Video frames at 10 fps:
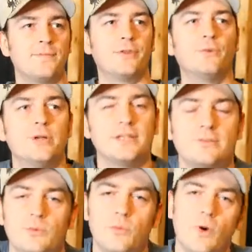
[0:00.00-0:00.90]
The
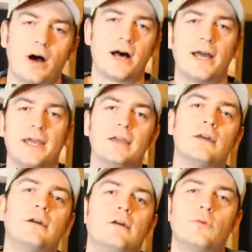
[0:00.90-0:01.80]
reason why
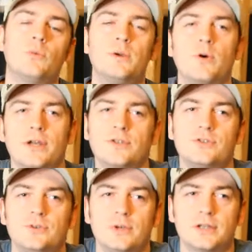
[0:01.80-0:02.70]
we want to
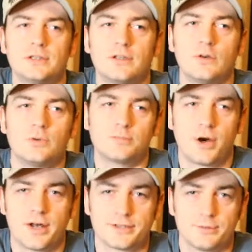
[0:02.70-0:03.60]
shoot as low as
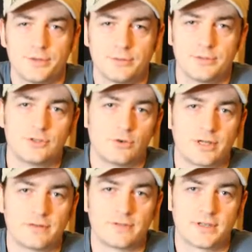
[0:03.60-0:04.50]
possible the
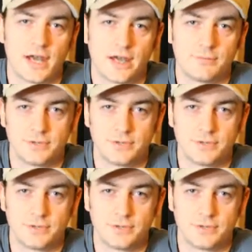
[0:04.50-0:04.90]
majority of the time,